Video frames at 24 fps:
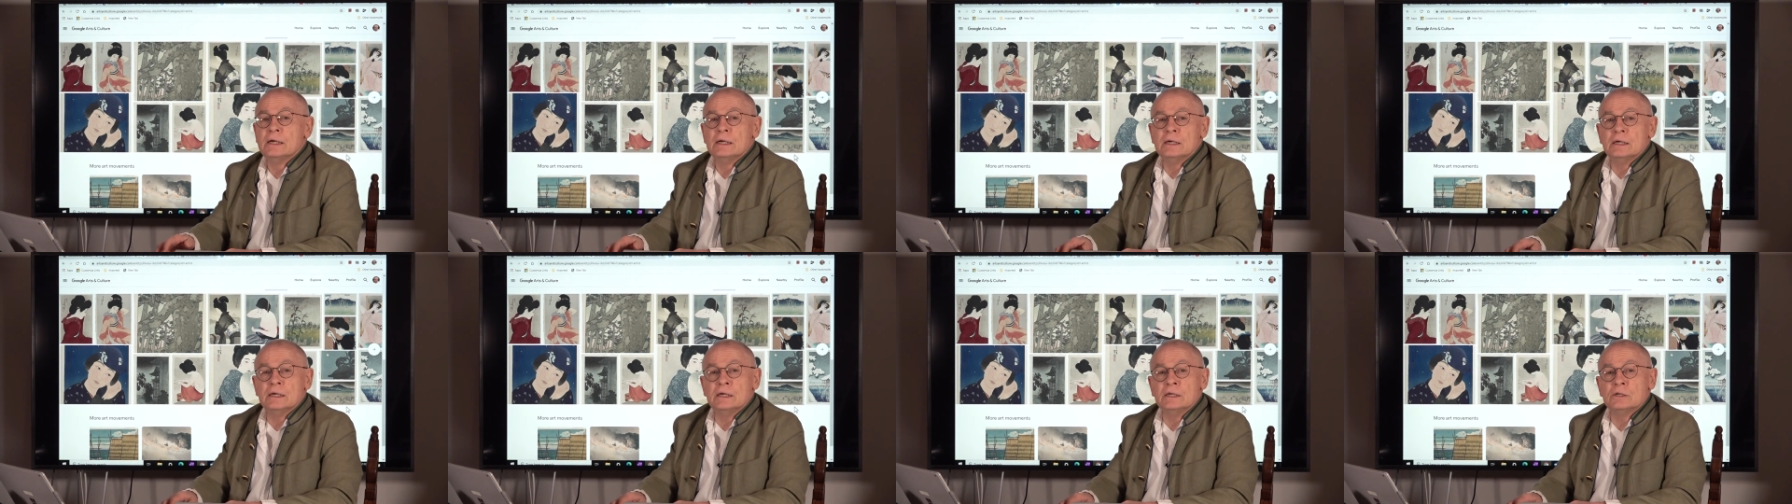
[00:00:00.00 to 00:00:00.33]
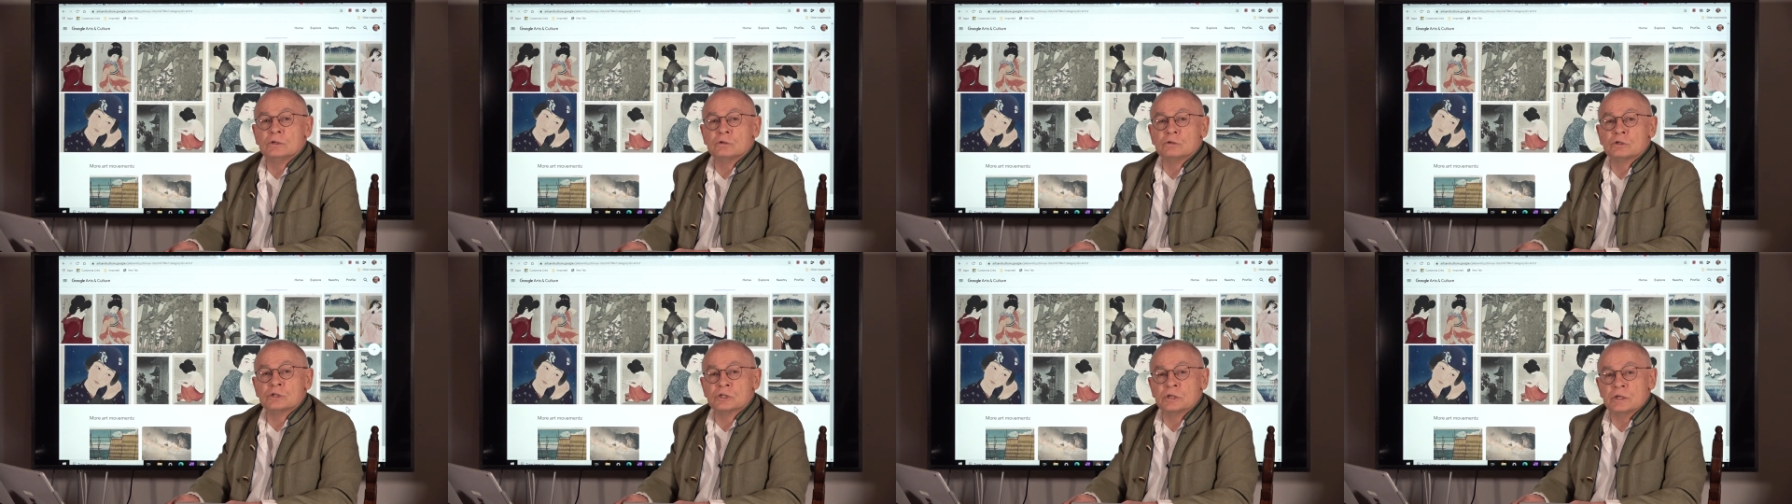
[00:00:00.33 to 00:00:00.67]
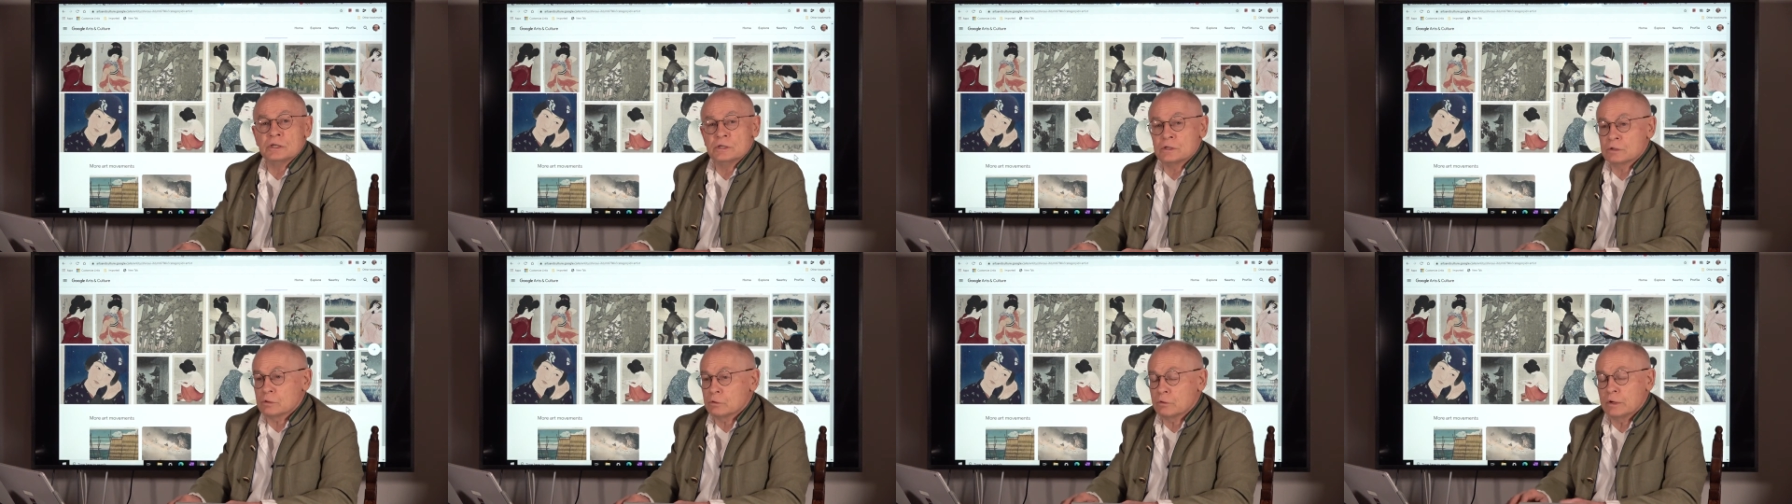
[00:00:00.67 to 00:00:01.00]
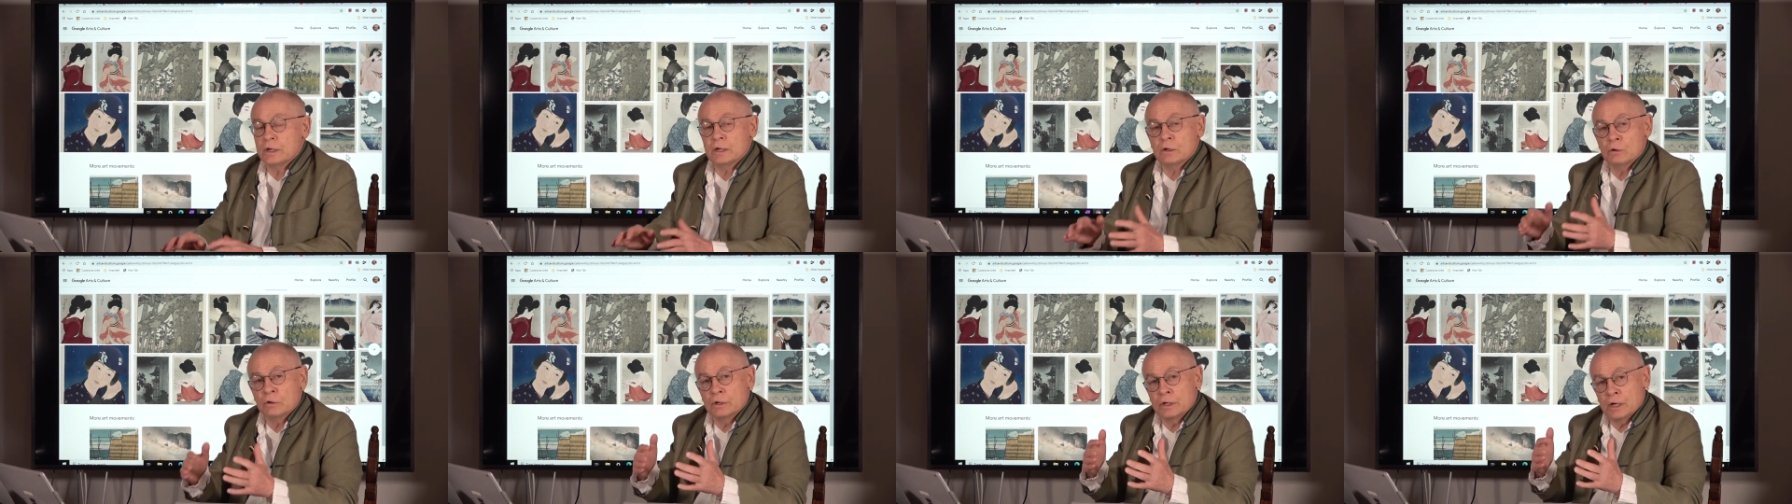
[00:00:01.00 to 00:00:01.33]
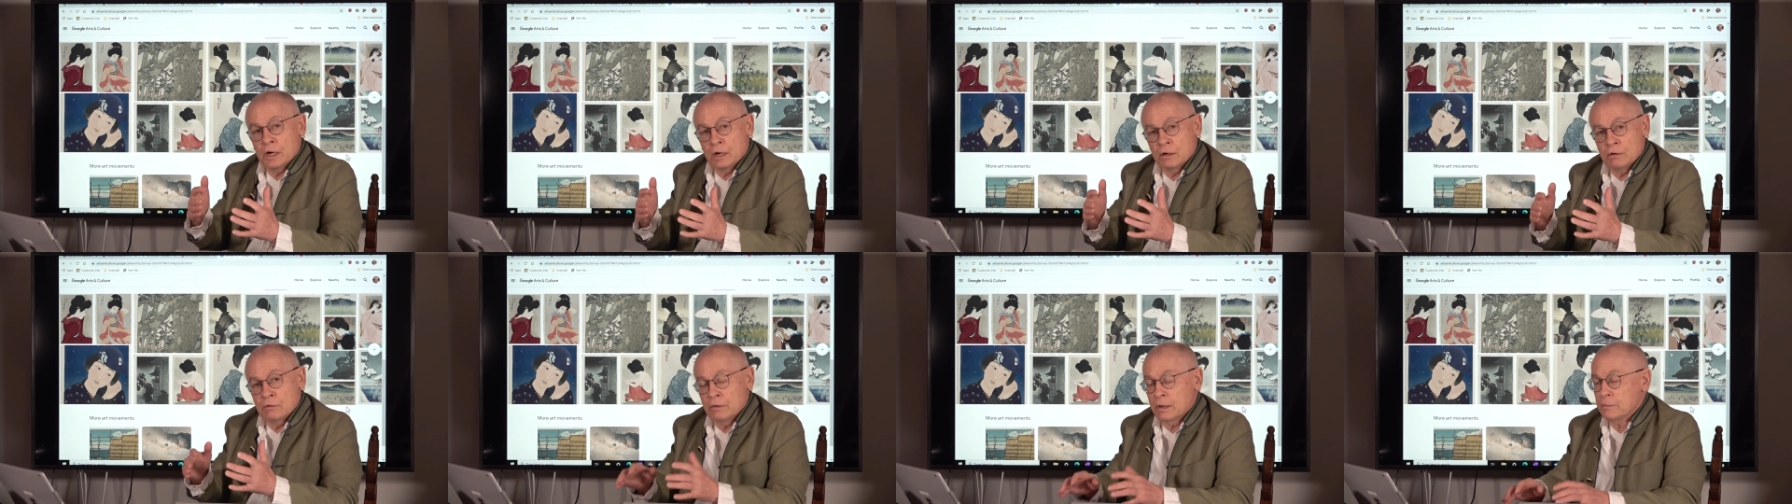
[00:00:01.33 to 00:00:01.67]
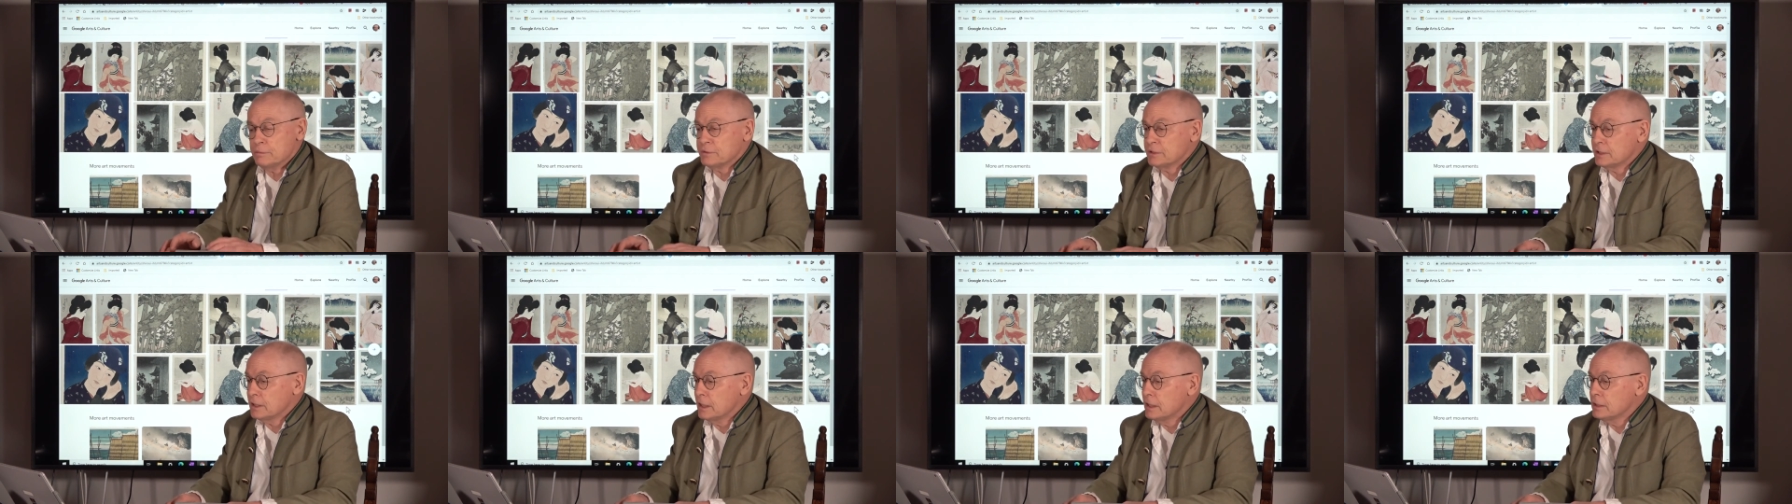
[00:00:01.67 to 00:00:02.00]
Ito Shinsui on our
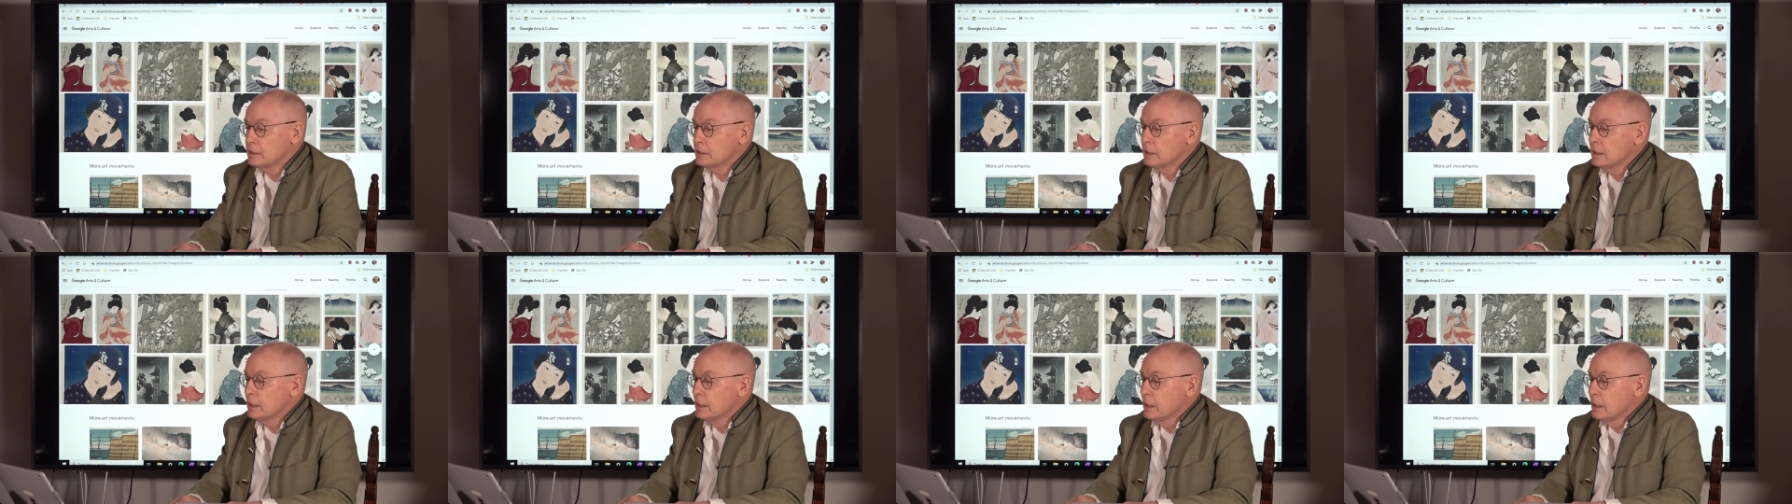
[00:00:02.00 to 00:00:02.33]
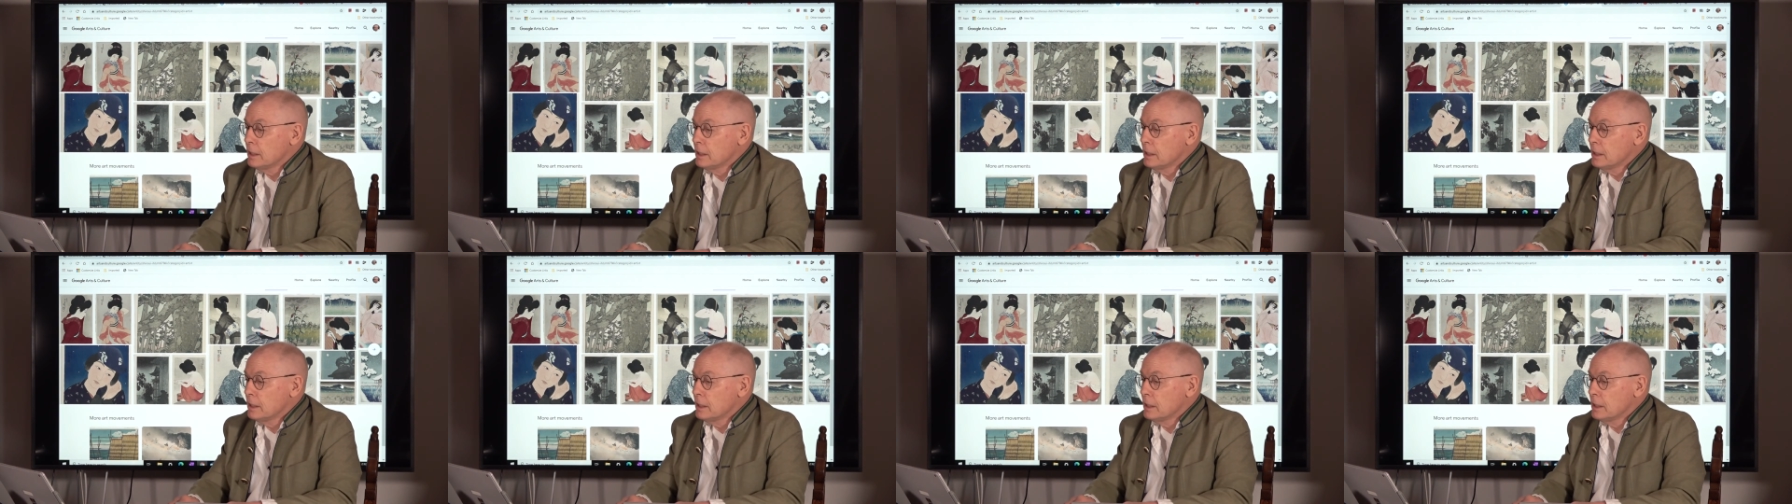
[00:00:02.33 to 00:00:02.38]
website,